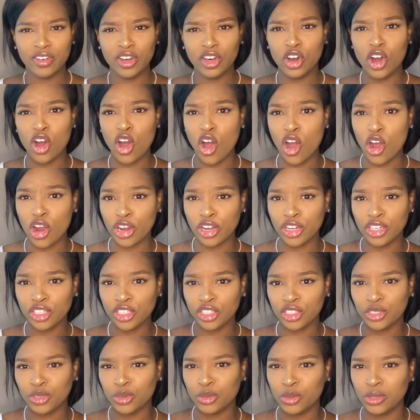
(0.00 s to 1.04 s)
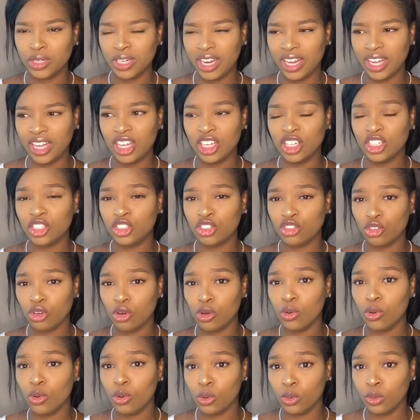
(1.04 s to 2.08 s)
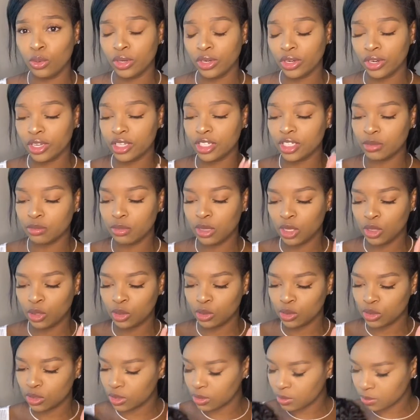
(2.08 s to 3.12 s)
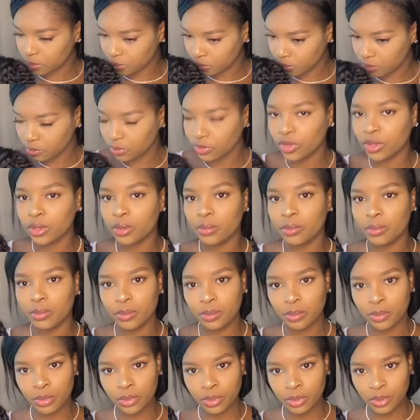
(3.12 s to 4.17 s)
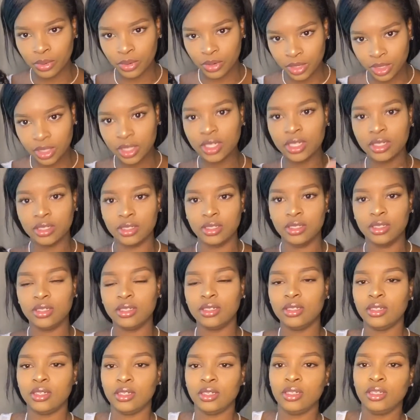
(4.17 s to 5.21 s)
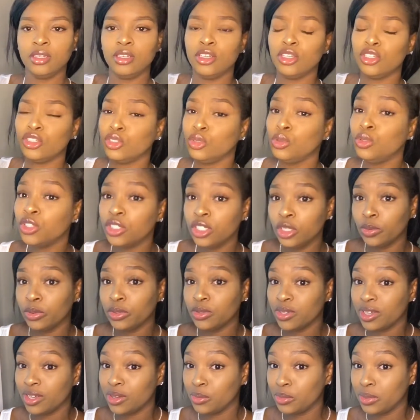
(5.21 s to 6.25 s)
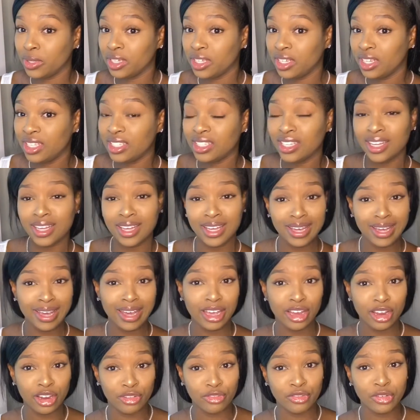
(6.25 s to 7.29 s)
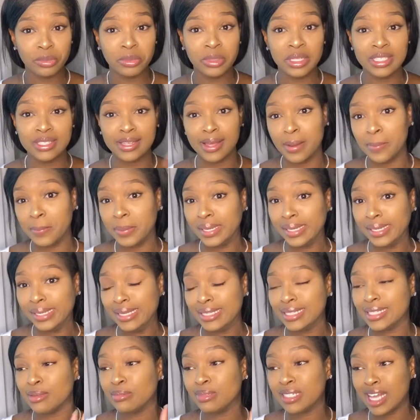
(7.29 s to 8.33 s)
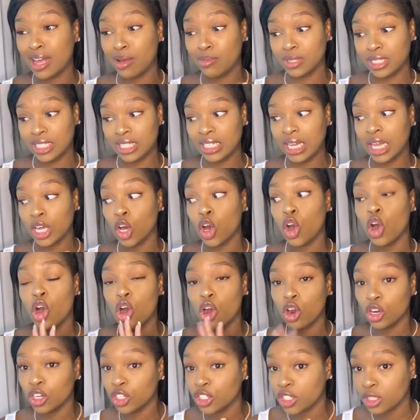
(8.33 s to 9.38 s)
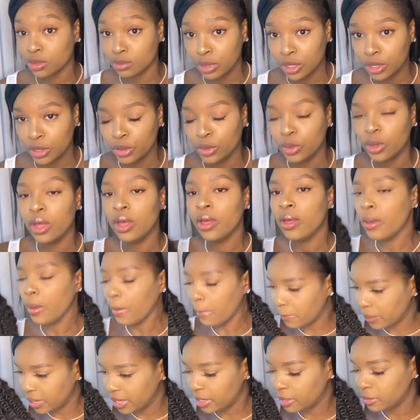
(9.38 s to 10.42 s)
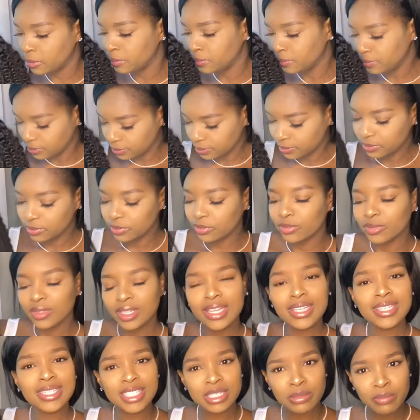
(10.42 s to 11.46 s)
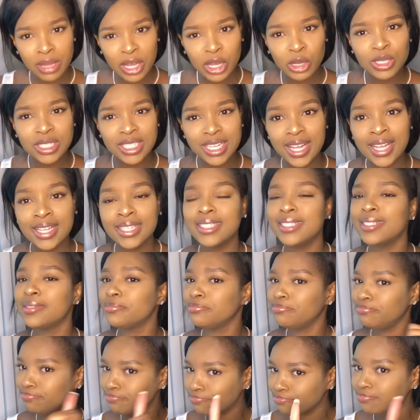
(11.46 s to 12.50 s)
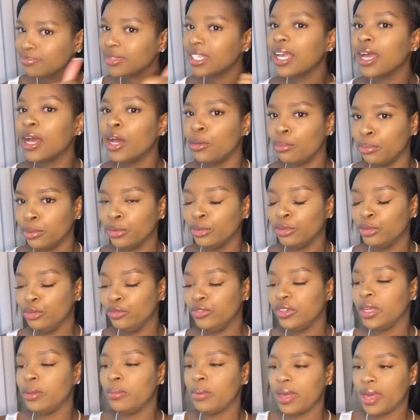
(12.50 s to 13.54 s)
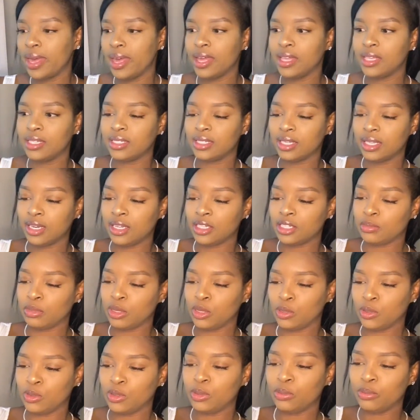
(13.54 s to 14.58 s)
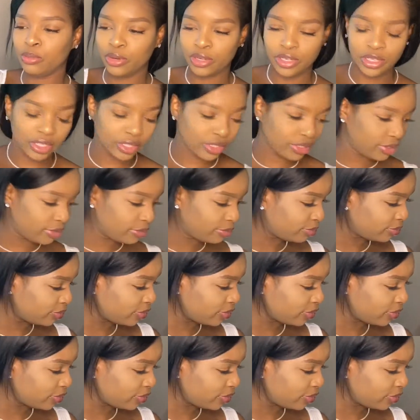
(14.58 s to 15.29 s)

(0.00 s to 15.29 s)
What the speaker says: a harsh or like a strong odor. It smells pretty good, because usually when you get wigs and get hair from these companies, sometimes it's like a harsh smell. But smell test approved, it passed, and it smells pretty good.